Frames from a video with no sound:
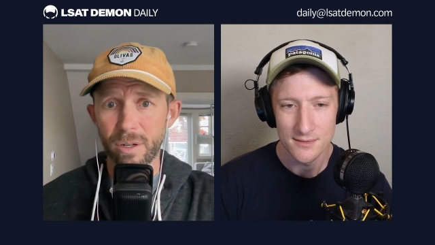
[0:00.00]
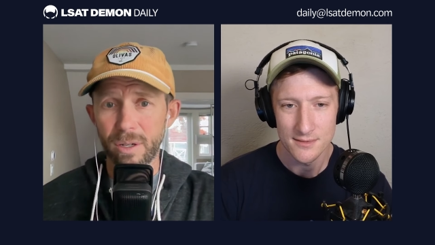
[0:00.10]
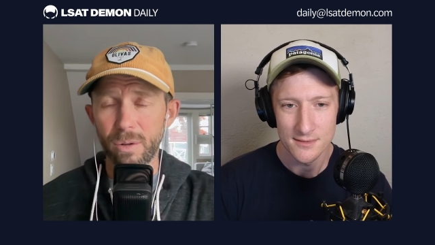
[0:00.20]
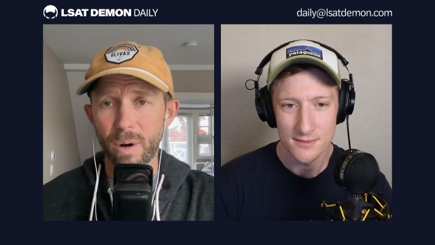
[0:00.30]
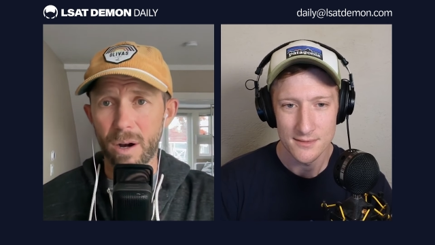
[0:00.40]

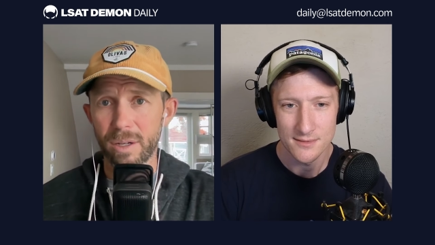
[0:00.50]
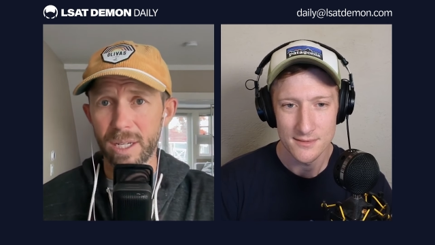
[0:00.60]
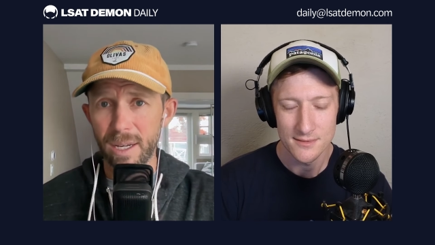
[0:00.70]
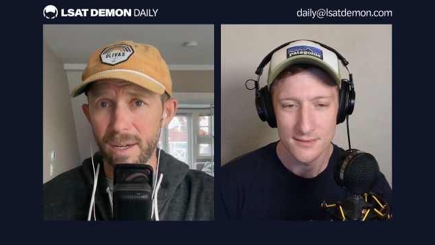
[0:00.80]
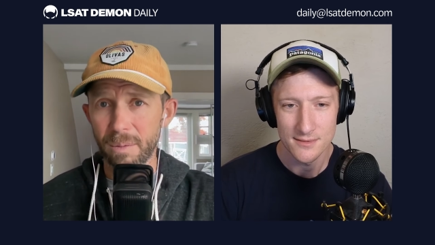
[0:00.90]
Speaker 1: to our
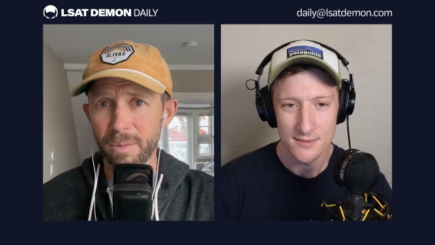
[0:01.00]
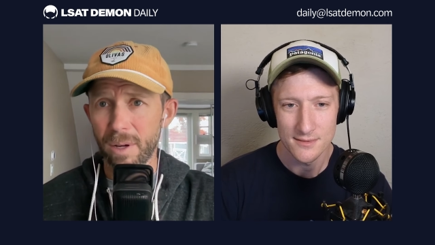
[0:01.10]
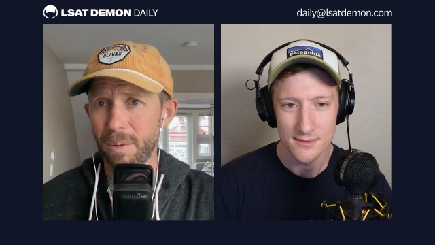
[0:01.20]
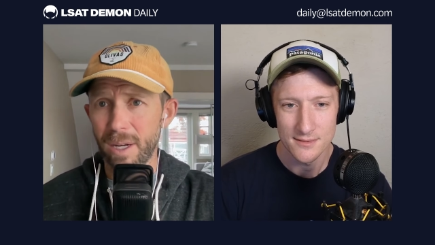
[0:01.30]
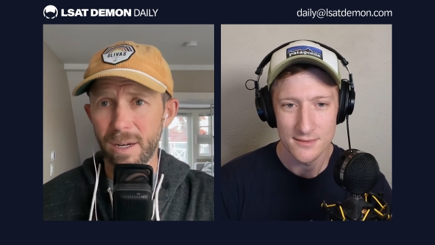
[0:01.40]
team. I
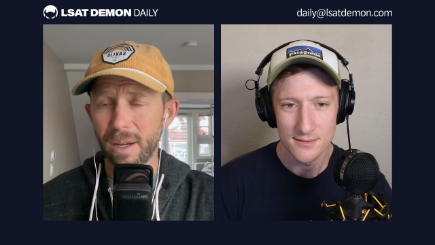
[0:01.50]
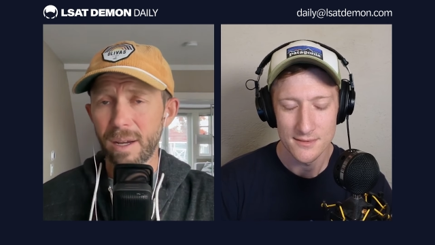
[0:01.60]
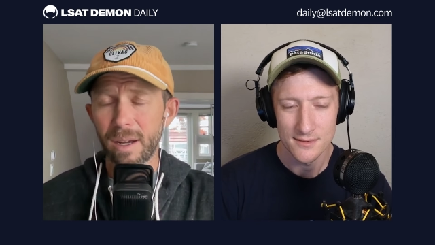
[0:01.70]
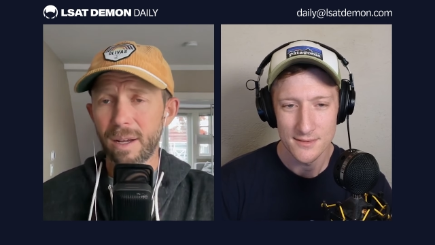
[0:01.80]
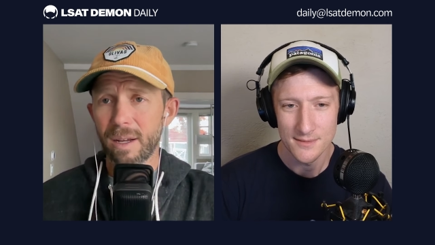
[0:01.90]
mean,
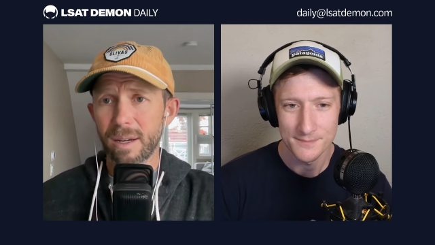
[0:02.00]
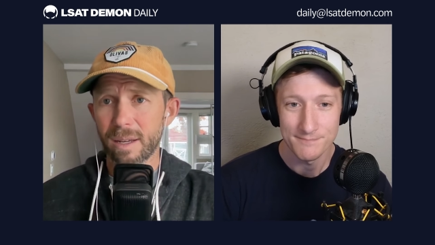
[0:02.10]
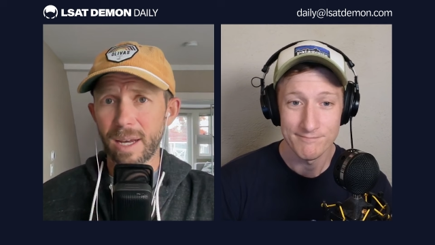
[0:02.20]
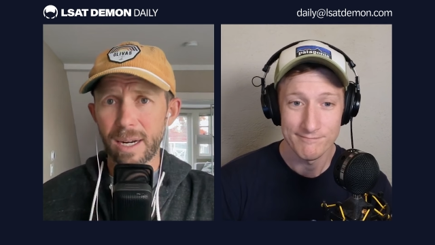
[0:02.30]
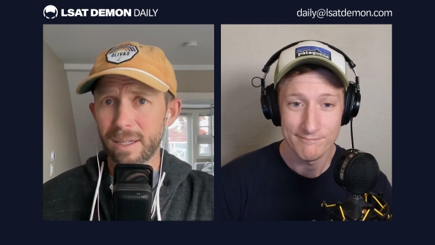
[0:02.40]
like
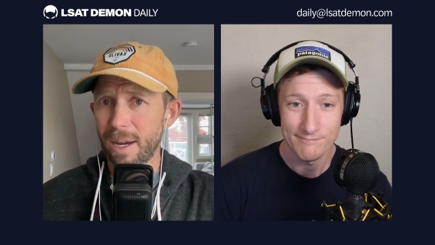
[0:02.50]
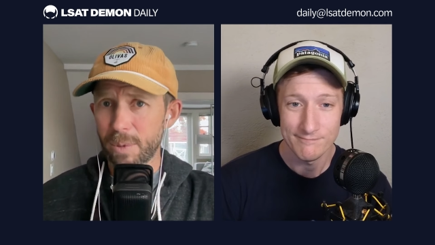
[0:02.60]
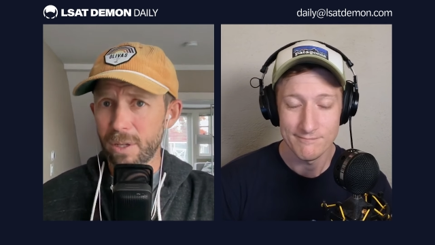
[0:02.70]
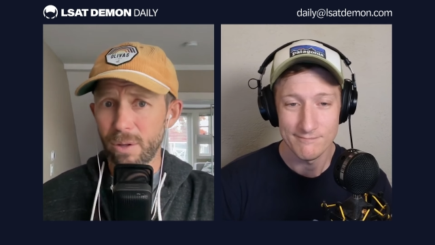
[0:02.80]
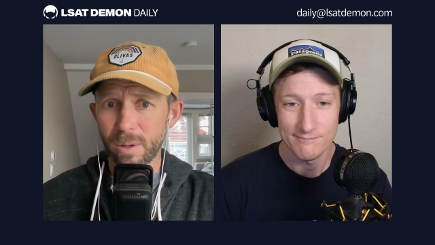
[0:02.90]
that is
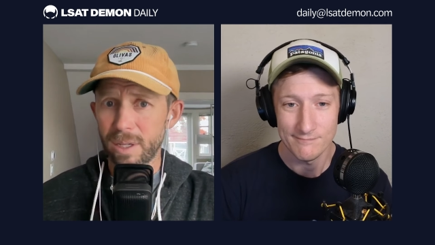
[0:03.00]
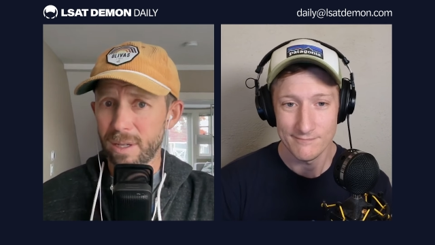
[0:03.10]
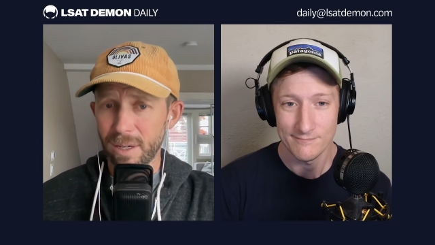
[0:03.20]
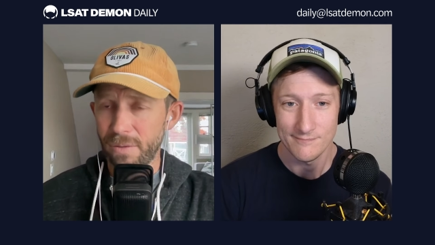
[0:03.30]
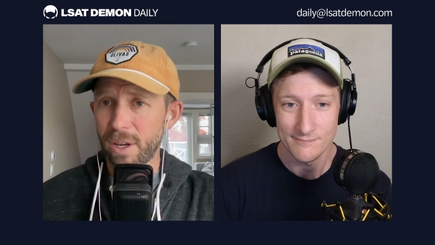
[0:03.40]
absolutely
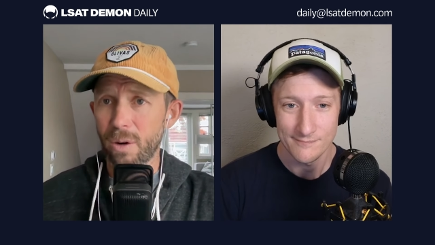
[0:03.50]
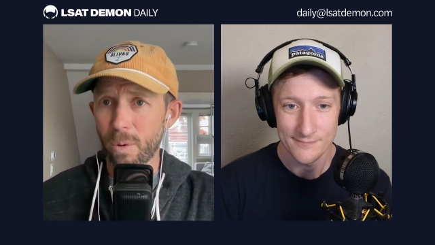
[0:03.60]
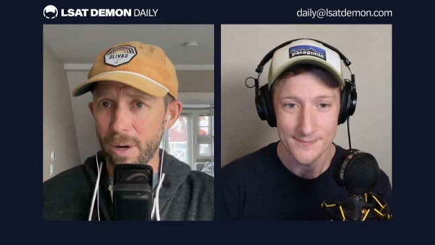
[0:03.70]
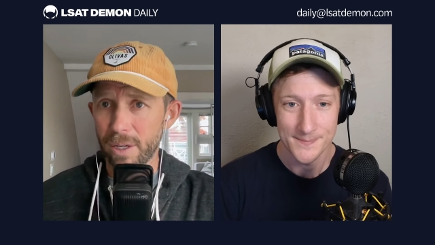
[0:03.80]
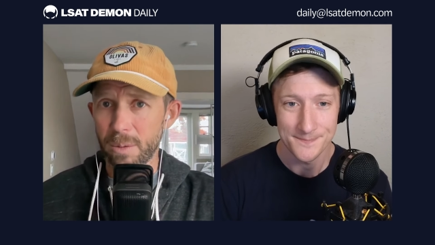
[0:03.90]
significant
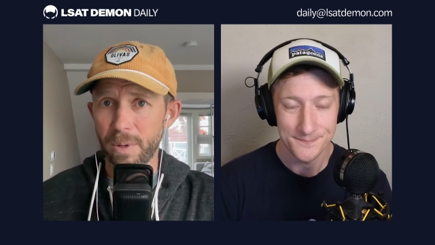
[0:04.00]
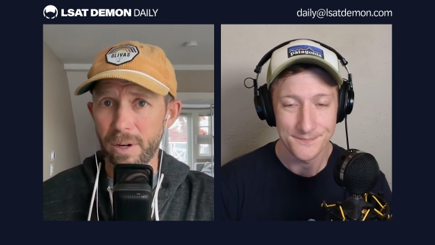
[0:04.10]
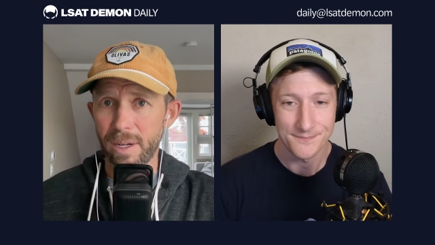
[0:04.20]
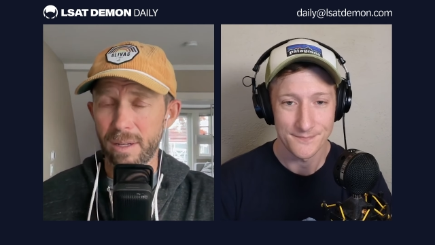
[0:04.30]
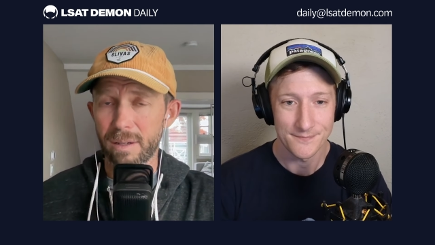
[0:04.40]
work
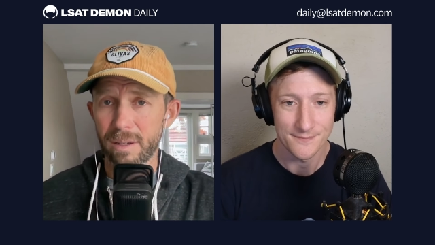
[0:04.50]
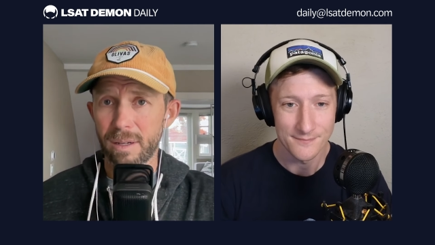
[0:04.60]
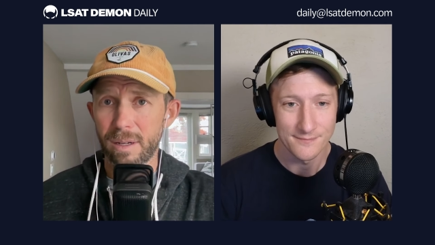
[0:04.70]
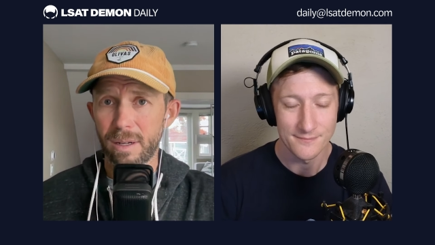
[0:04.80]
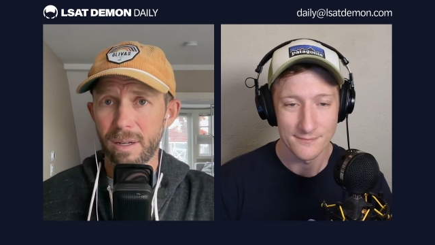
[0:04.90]
experience.
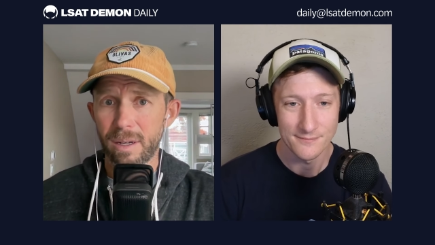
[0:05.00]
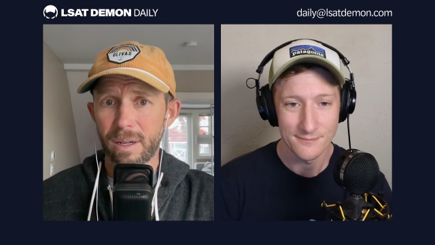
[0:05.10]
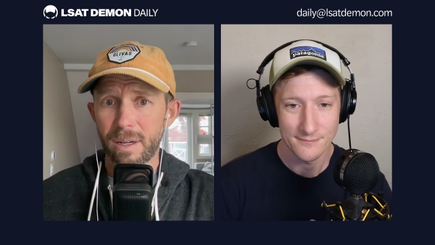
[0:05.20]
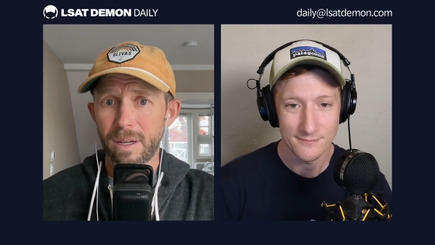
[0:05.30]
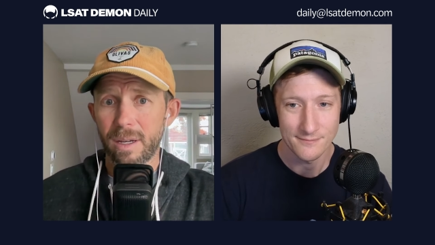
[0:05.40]
Mm-hmm.
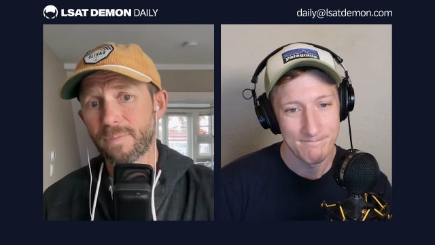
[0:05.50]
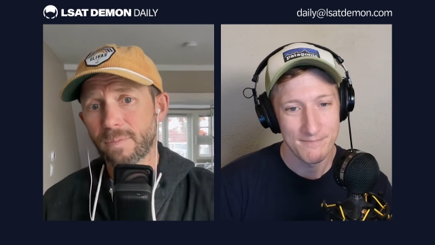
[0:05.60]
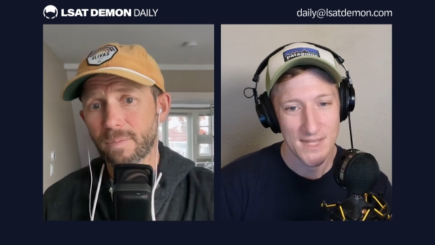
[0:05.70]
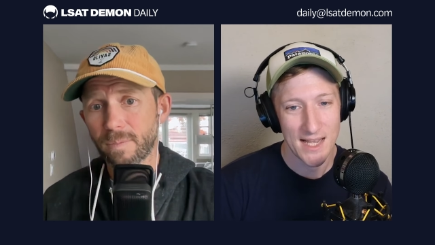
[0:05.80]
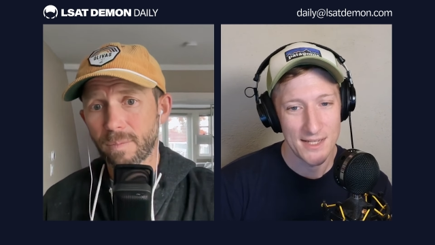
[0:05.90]

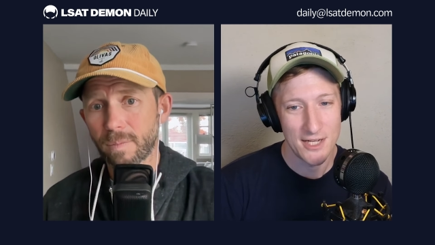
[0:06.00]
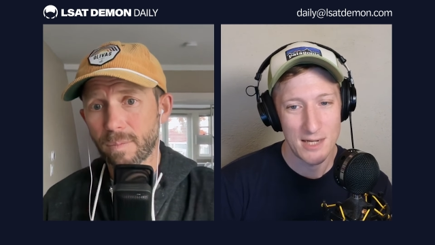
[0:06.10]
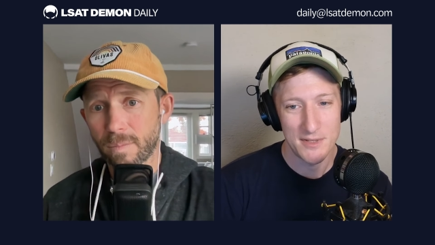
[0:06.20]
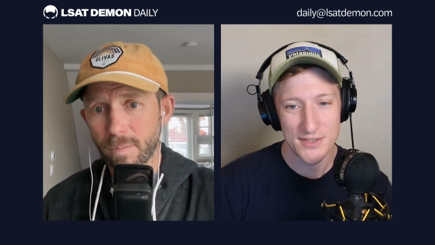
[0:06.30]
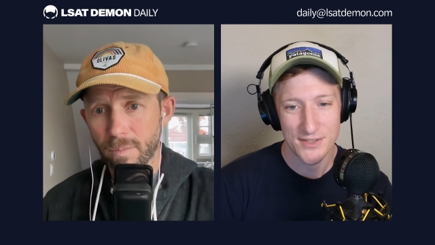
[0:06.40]
Speaker 2: Yeah,
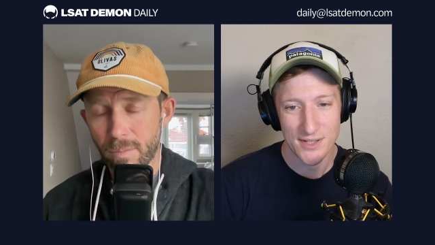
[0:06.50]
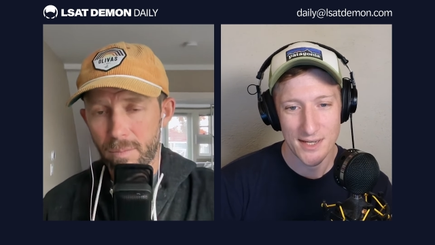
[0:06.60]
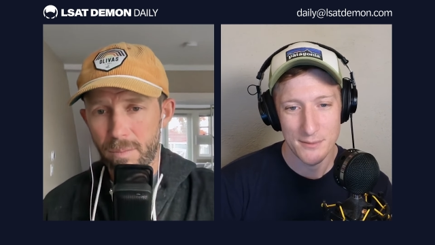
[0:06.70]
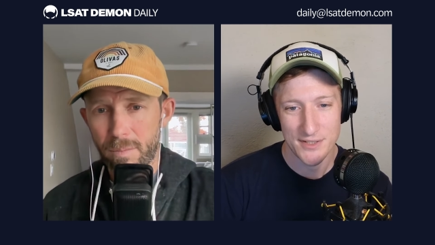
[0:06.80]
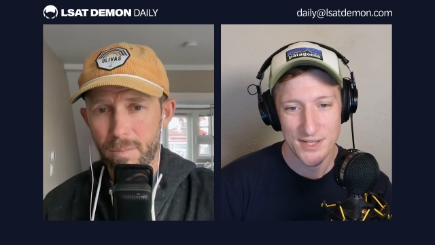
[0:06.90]
anonymous. I
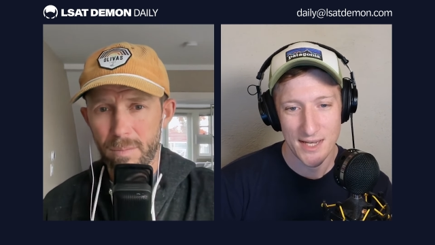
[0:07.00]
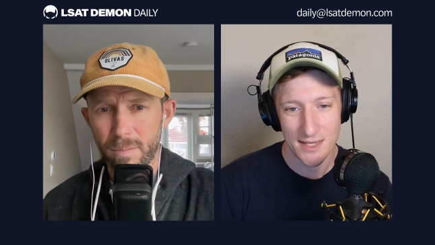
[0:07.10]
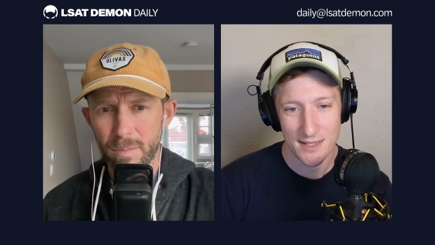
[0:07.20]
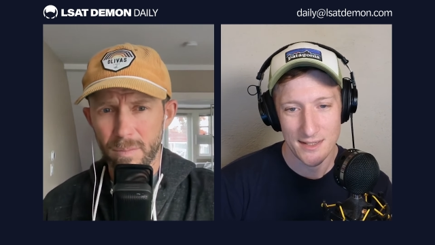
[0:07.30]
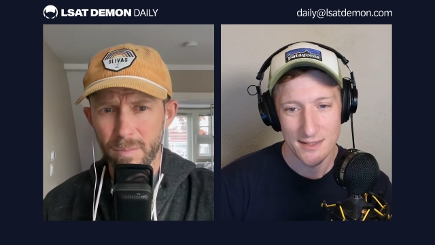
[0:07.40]
would
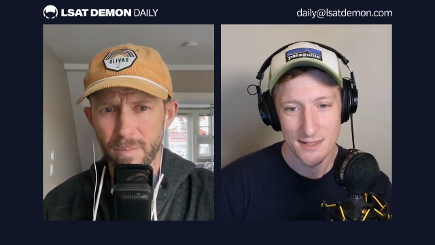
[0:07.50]
say,